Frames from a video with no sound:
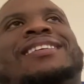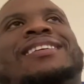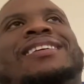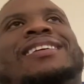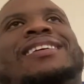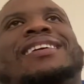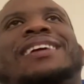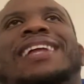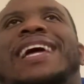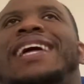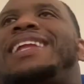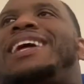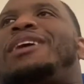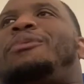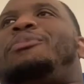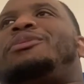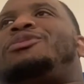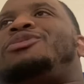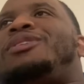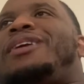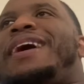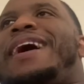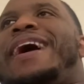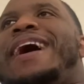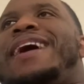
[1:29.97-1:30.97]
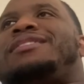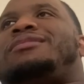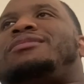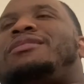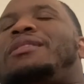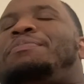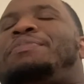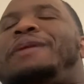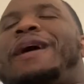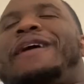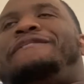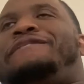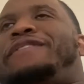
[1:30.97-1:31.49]
It ain't like we're trying to ask him to
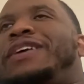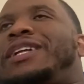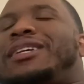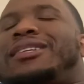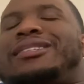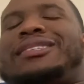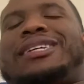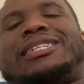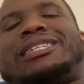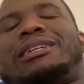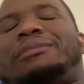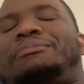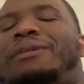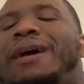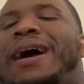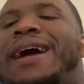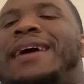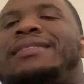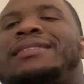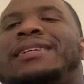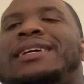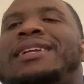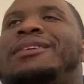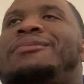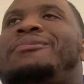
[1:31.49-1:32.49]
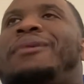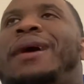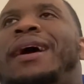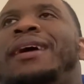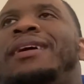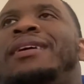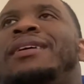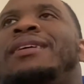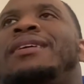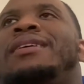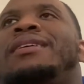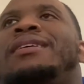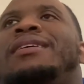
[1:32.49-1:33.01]
play 50, 60 plays
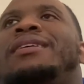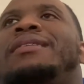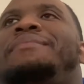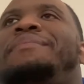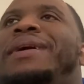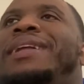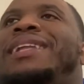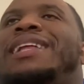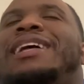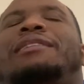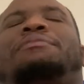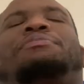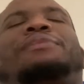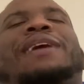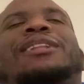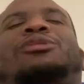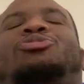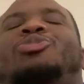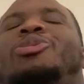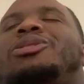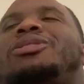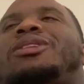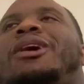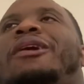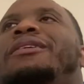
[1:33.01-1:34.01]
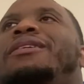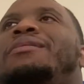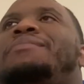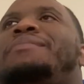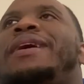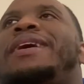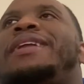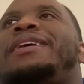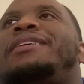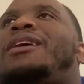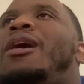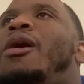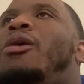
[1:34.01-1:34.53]
anyway. Man, let him play 330,
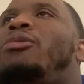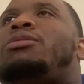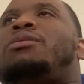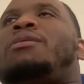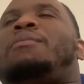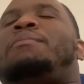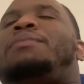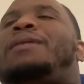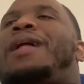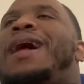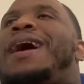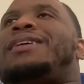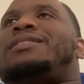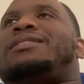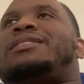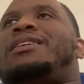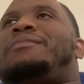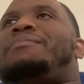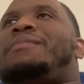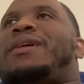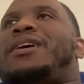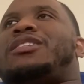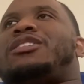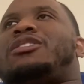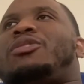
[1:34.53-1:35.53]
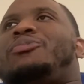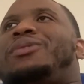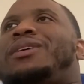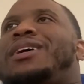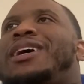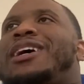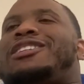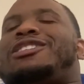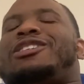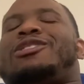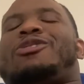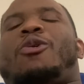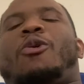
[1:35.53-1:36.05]
man, and hold them blocks up, man, so we can
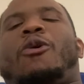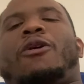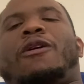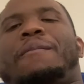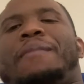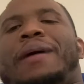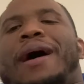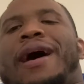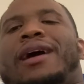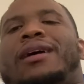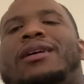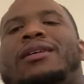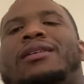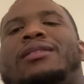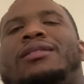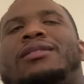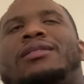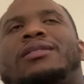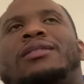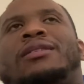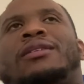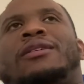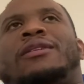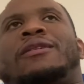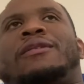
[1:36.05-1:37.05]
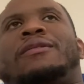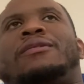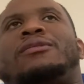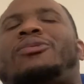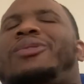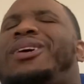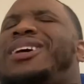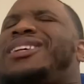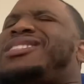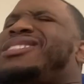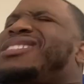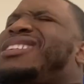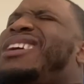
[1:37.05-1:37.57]
get to quarterback. So
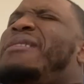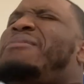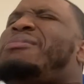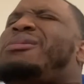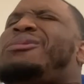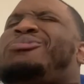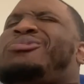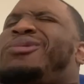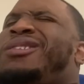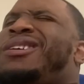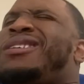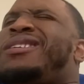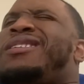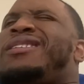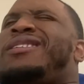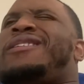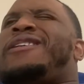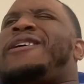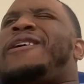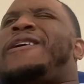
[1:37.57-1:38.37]
we can stop the run.